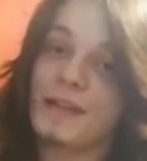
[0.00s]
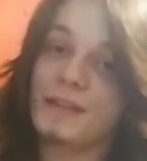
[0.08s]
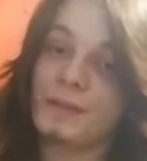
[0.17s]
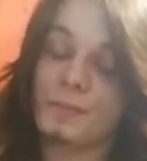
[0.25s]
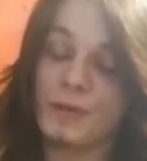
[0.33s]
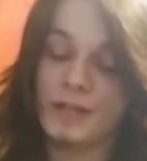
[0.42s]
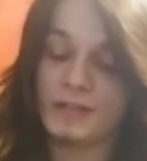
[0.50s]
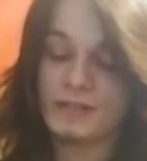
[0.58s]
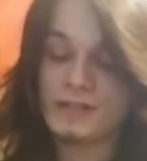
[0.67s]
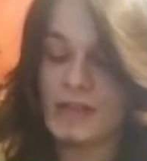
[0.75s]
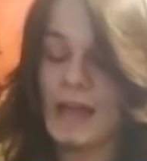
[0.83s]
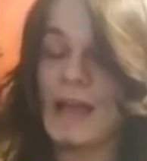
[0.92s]
the
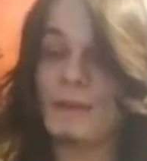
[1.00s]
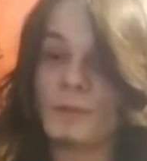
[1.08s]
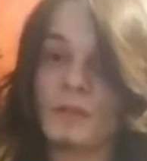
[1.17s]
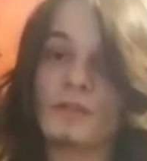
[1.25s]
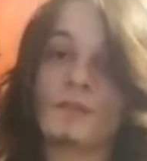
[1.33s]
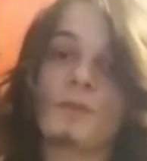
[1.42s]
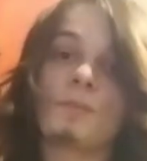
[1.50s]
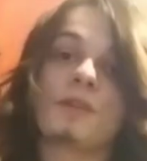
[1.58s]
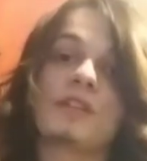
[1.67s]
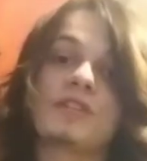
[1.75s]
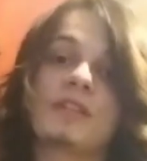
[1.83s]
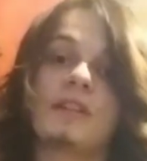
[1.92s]
brightest. I really do
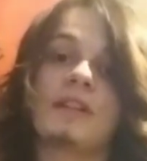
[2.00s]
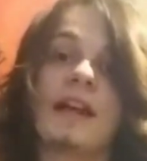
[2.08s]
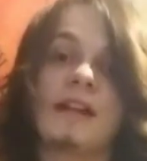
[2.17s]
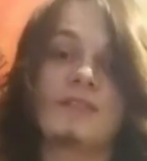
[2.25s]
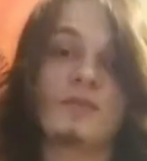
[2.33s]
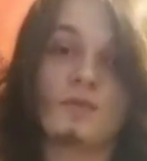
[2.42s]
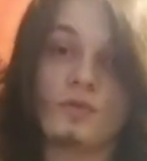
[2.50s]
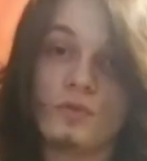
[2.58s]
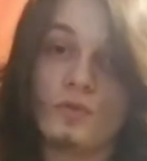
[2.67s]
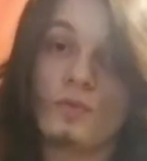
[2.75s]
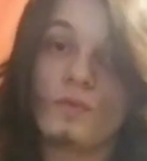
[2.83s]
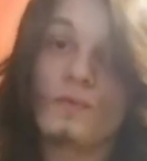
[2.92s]
appreciate you guys who
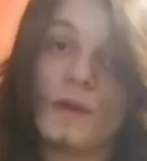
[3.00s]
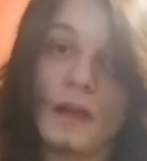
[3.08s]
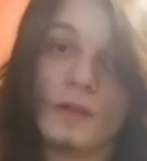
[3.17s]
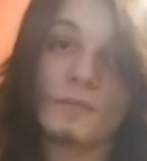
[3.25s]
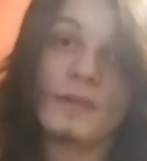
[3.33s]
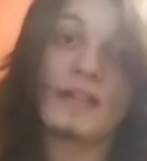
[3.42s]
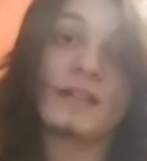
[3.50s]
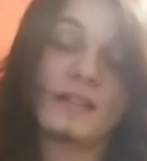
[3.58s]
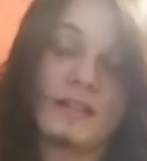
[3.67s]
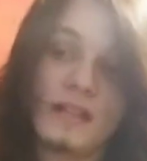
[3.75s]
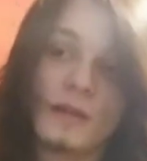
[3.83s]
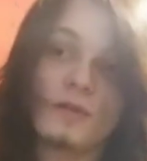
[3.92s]
do follow me and
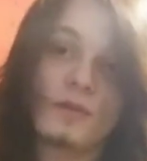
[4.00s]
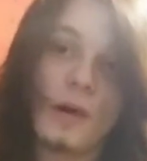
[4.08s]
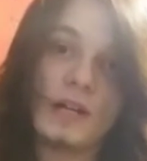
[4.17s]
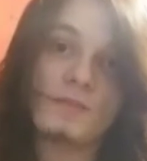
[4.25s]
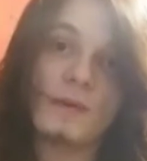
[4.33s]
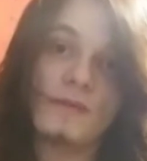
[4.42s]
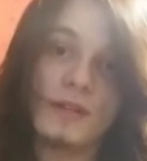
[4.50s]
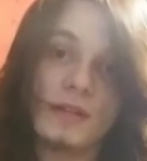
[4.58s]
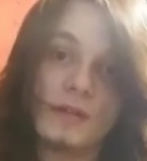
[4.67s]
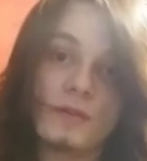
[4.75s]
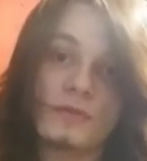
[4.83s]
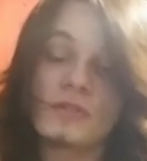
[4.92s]
continue to watch my
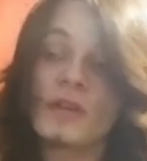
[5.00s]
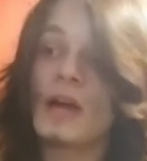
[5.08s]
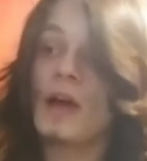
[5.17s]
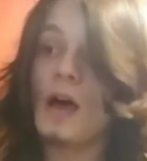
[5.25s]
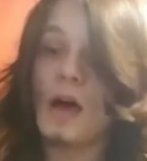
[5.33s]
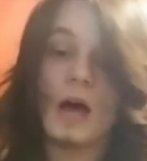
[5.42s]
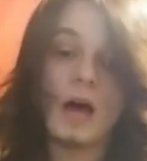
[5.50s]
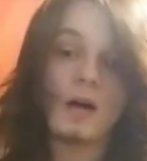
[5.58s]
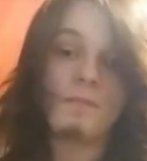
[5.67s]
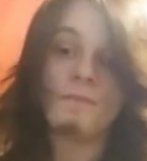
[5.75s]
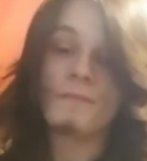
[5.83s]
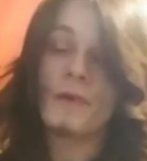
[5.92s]
videos.
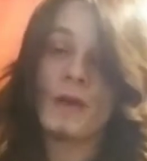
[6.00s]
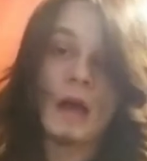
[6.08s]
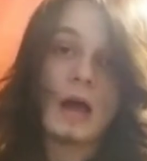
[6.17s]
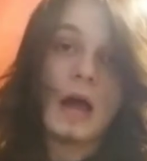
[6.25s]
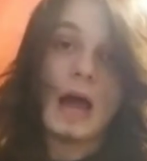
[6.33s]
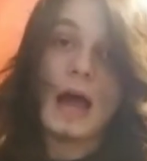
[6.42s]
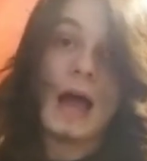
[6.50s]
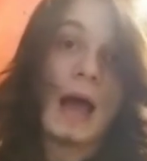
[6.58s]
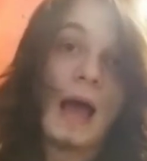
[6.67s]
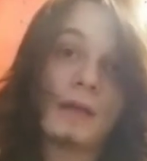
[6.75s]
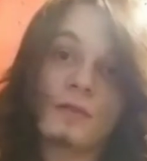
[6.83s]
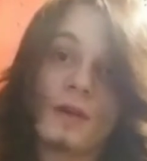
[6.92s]

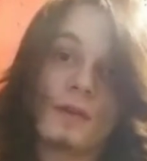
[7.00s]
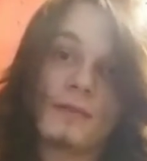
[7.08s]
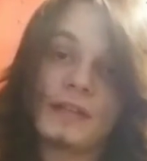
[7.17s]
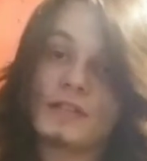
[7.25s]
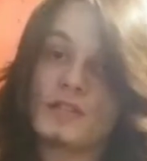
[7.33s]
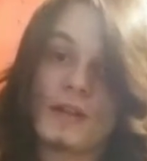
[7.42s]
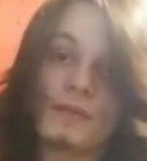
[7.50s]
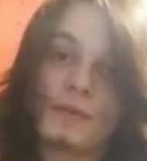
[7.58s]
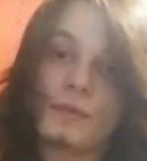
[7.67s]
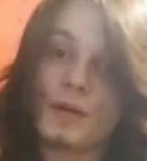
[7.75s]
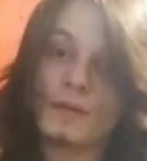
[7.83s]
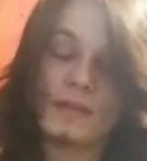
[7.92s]
I love each and every
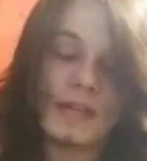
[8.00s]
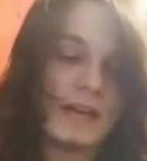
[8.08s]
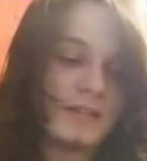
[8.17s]
one of you guys